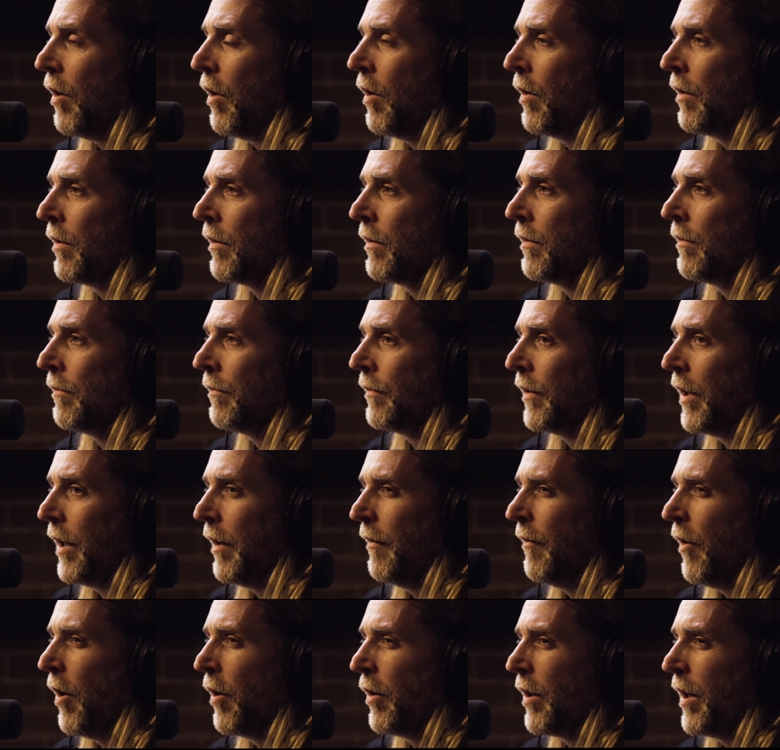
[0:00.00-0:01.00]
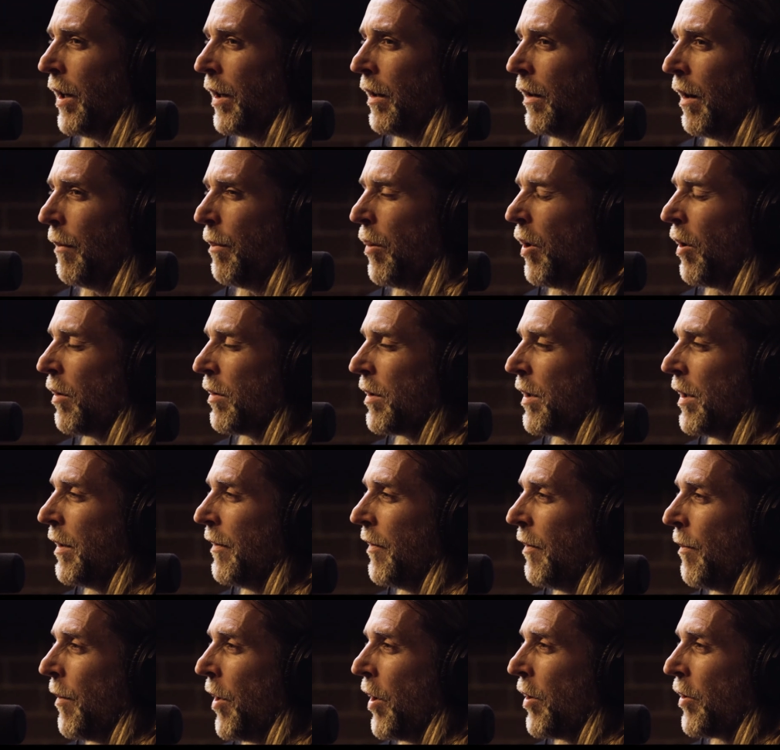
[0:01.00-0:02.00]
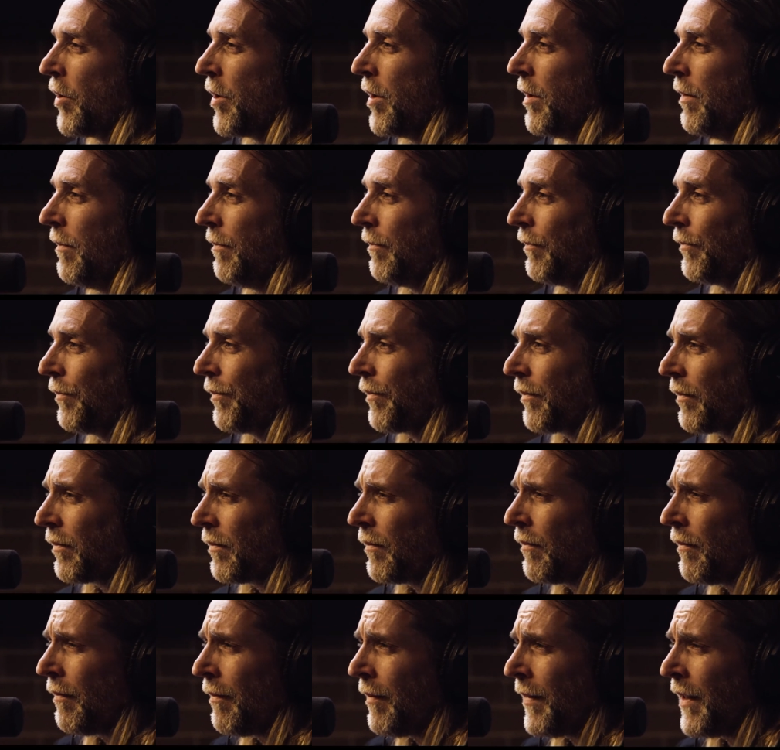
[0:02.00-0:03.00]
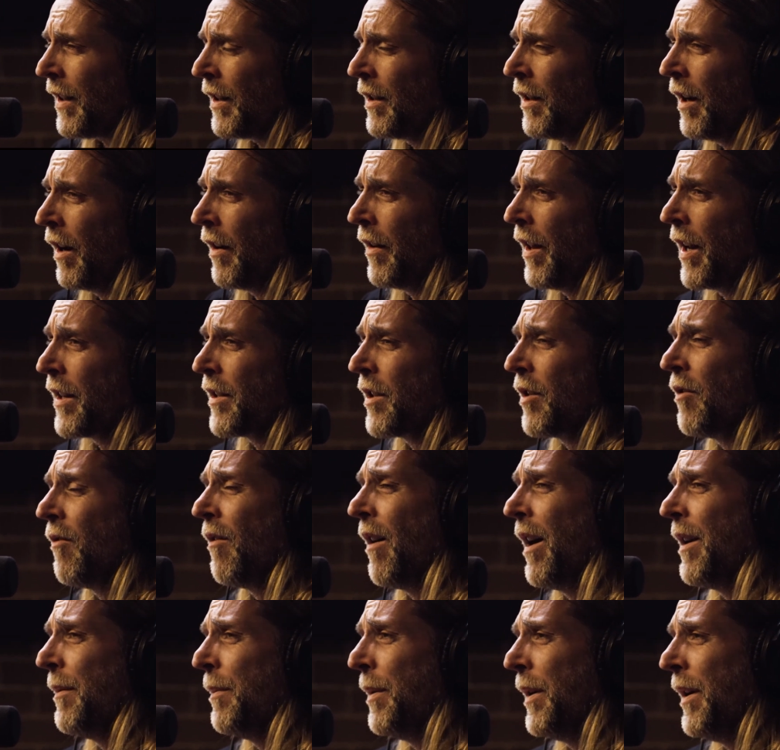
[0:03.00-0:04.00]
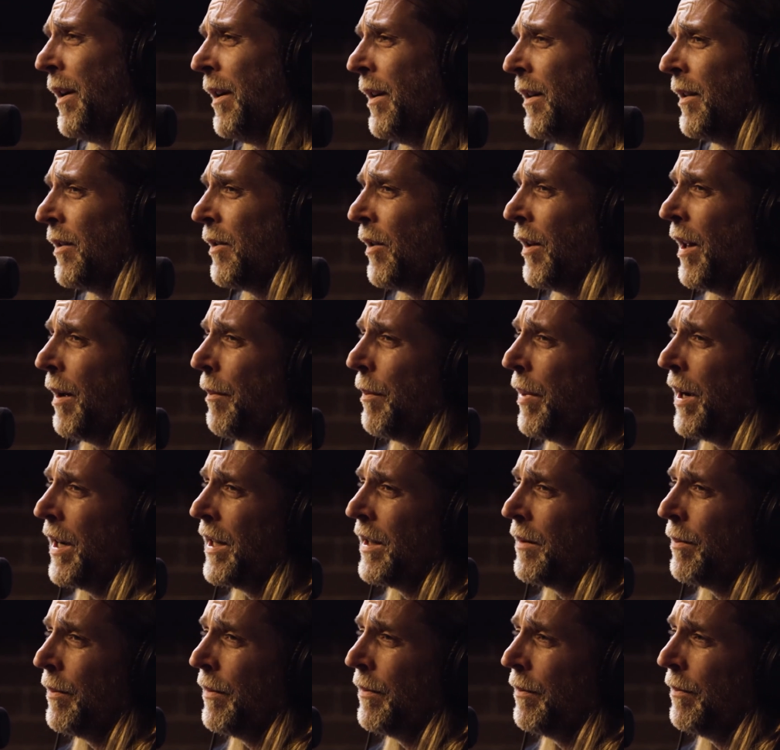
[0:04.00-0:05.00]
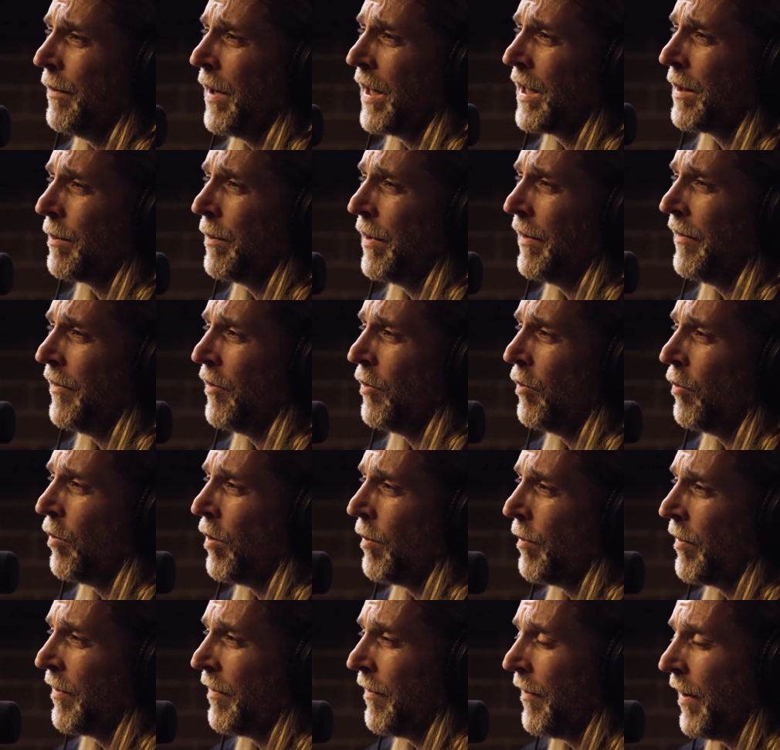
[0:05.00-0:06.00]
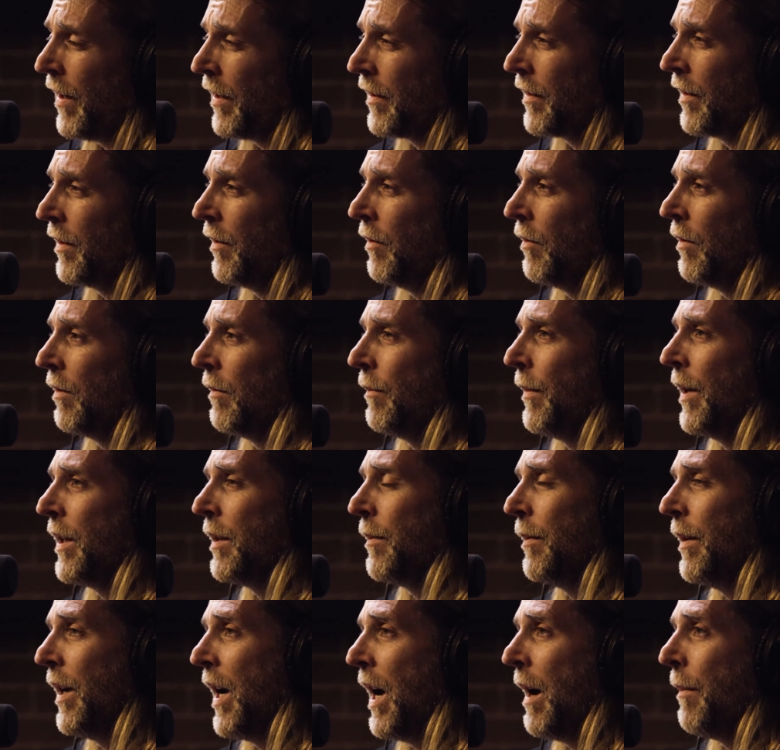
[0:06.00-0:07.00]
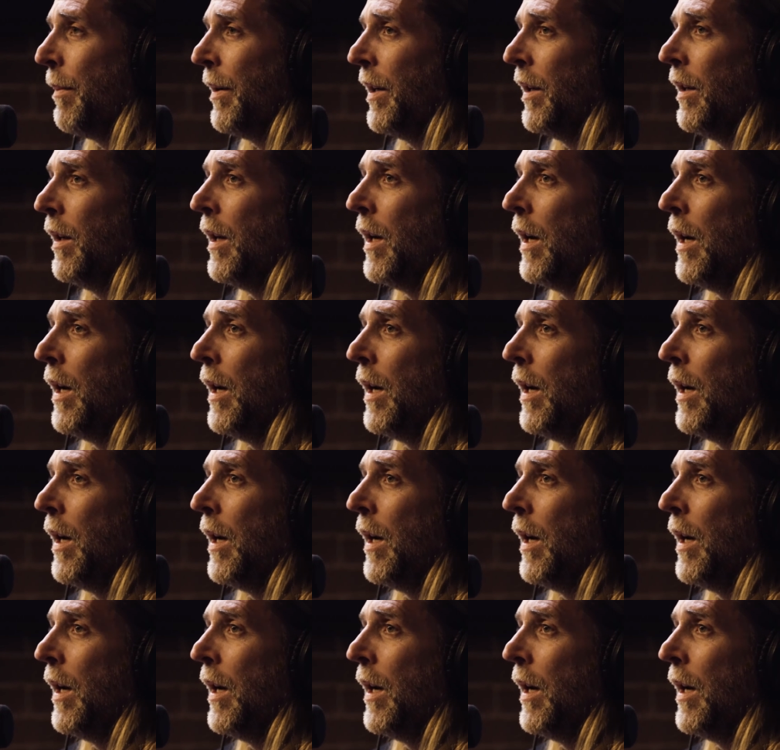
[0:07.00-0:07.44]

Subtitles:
on evoking a positive emotion. You know, that's a great piece, or that piece makes me feel warm and fuzzy, or it makes me happy.